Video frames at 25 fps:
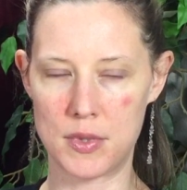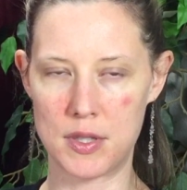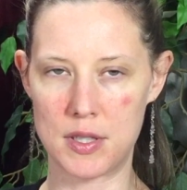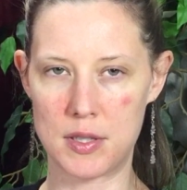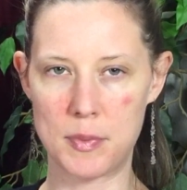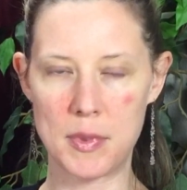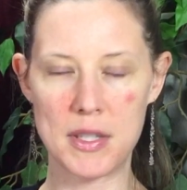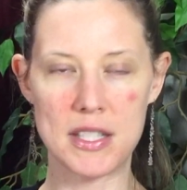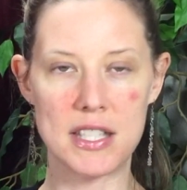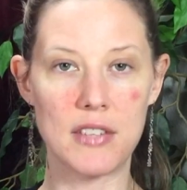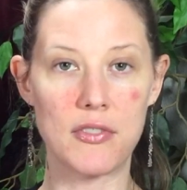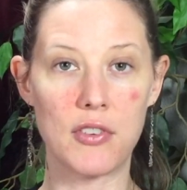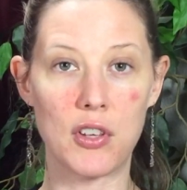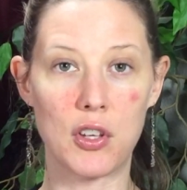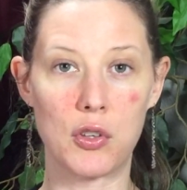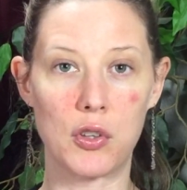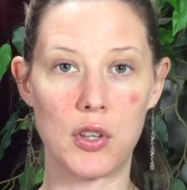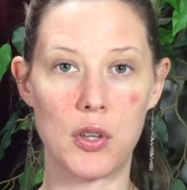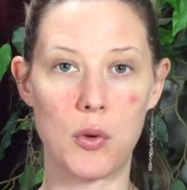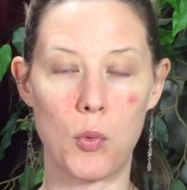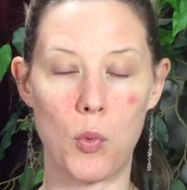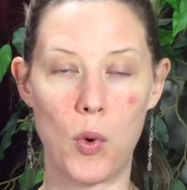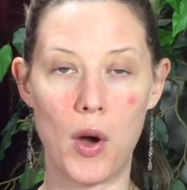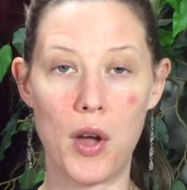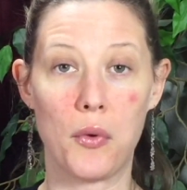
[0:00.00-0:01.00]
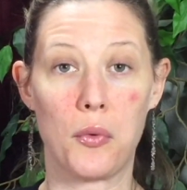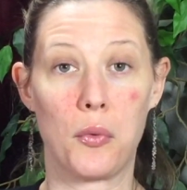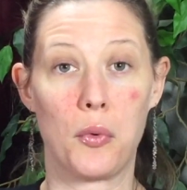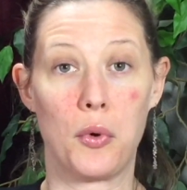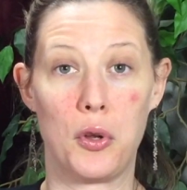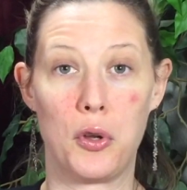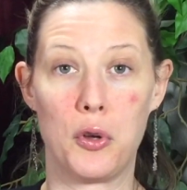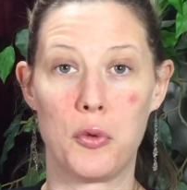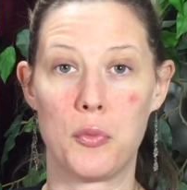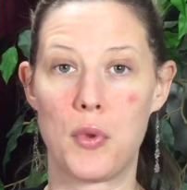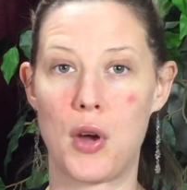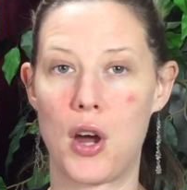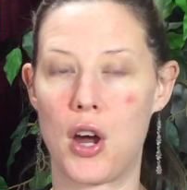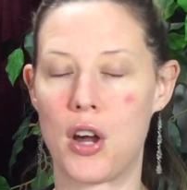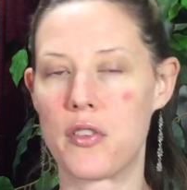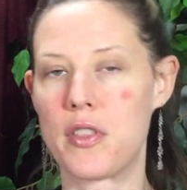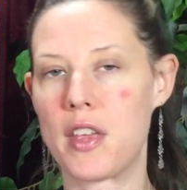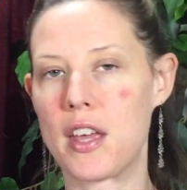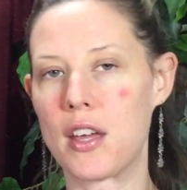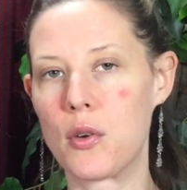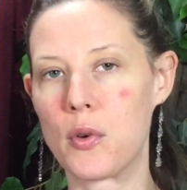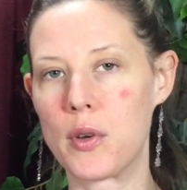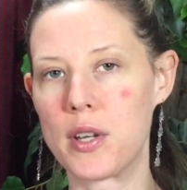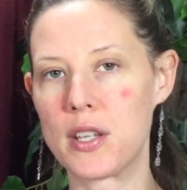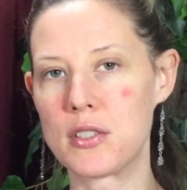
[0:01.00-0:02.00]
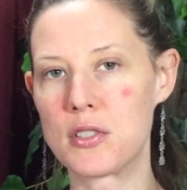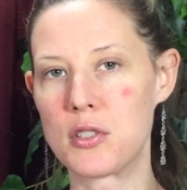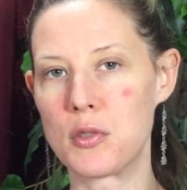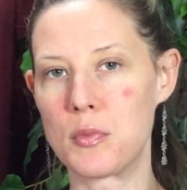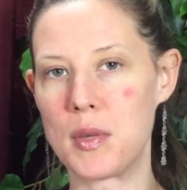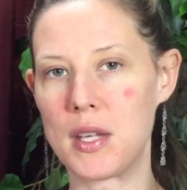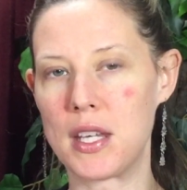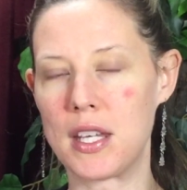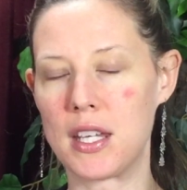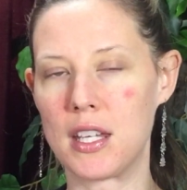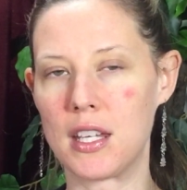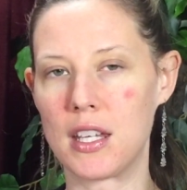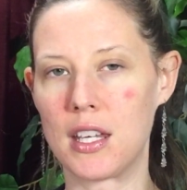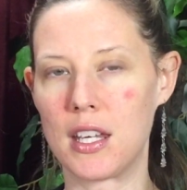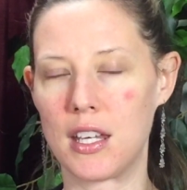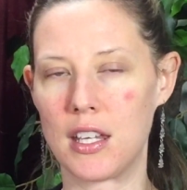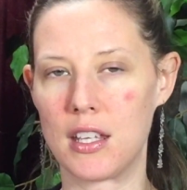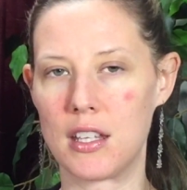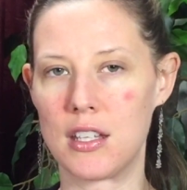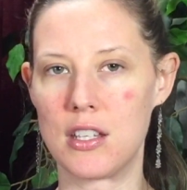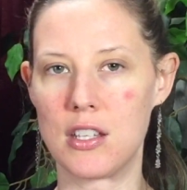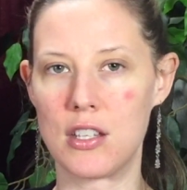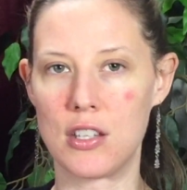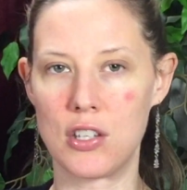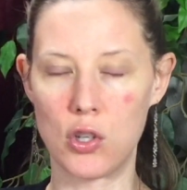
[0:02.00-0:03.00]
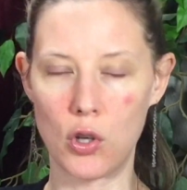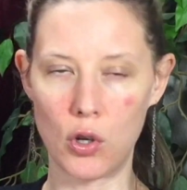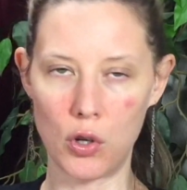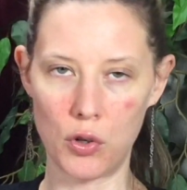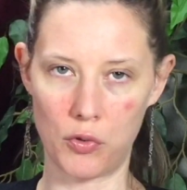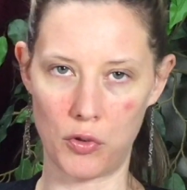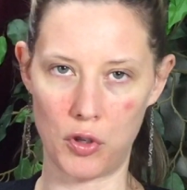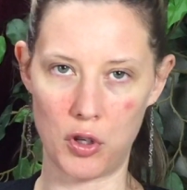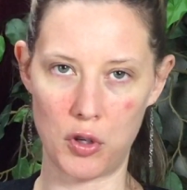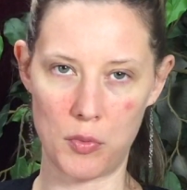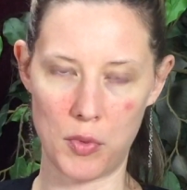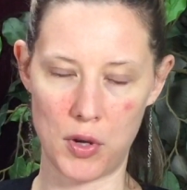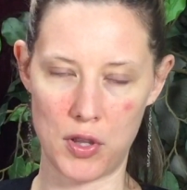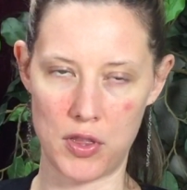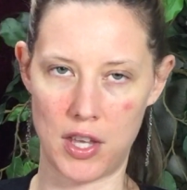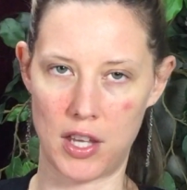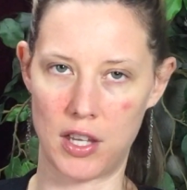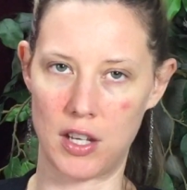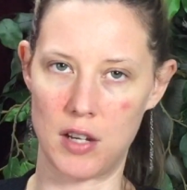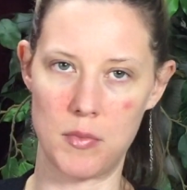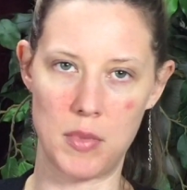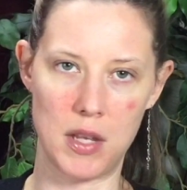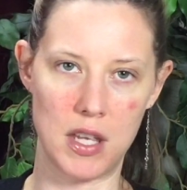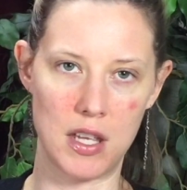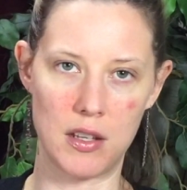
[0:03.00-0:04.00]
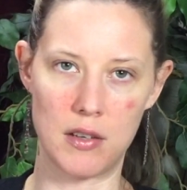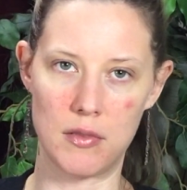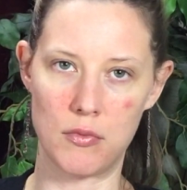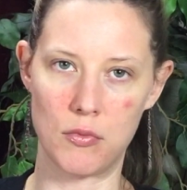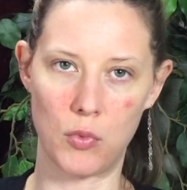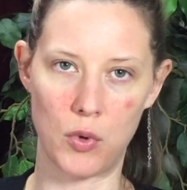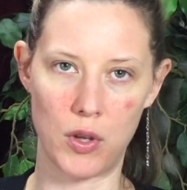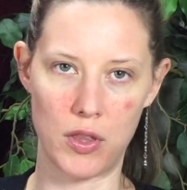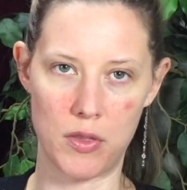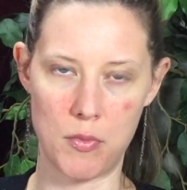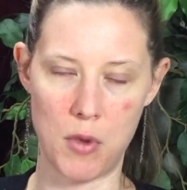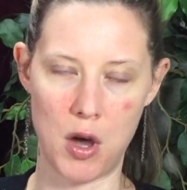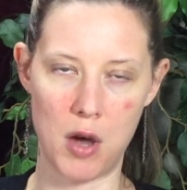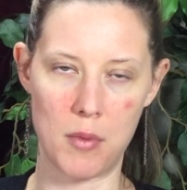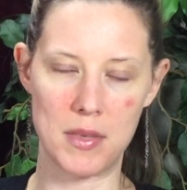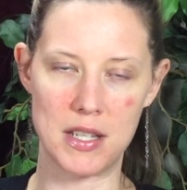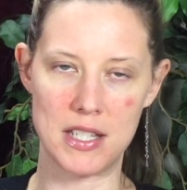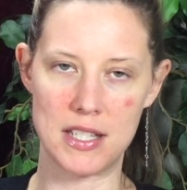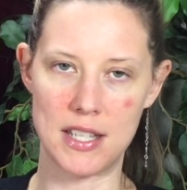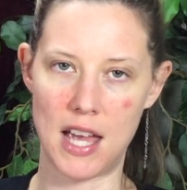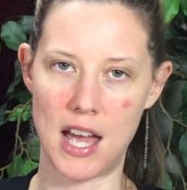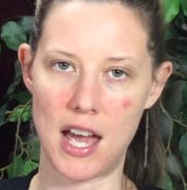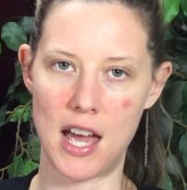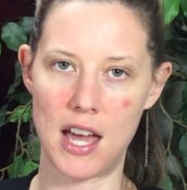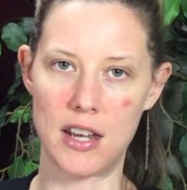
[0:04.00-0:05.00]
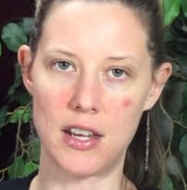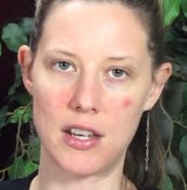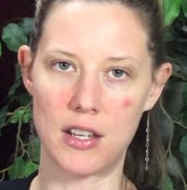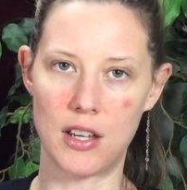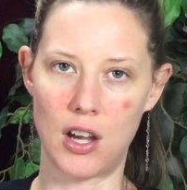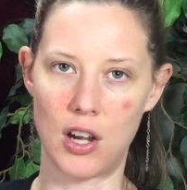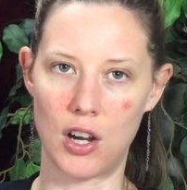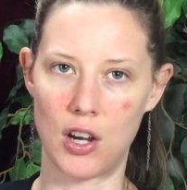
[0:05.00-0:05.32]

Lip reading: specifically, what room? Are they going to be in your room? Are they going to be in with mom and dad?